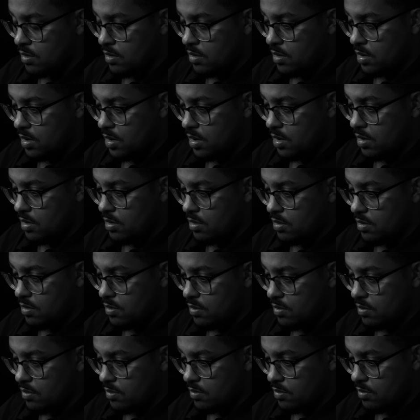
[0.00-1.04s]
higher
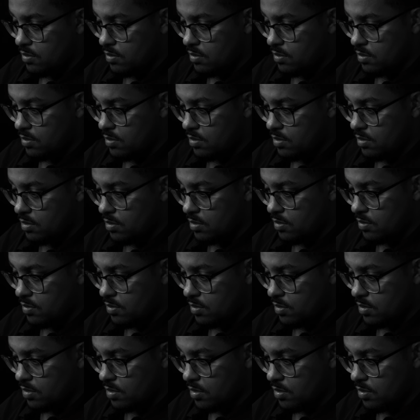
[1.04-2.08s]
low,
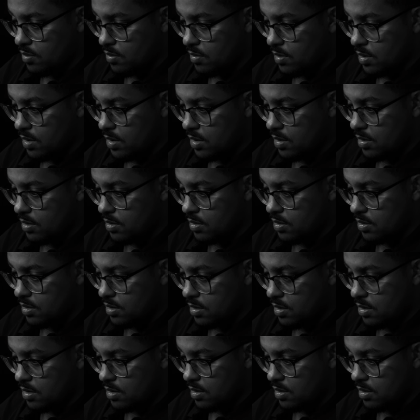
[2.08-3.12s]
lower low, there's
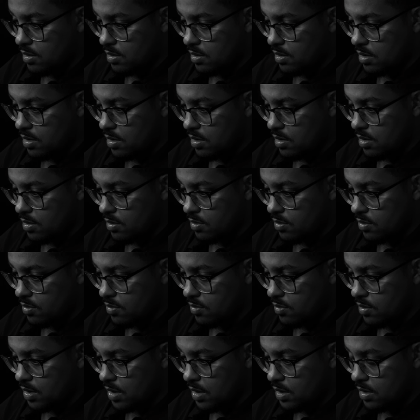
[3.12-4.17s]
nothing there, so
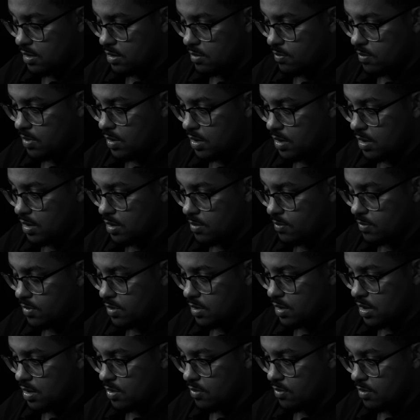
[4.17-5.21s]
that becomes
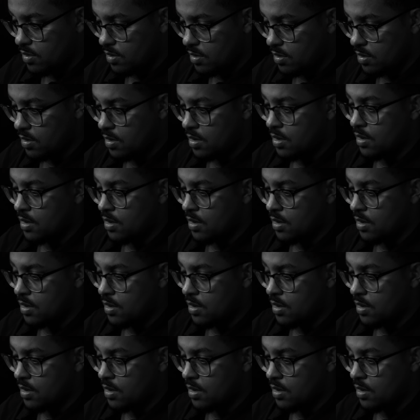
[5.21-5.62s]
our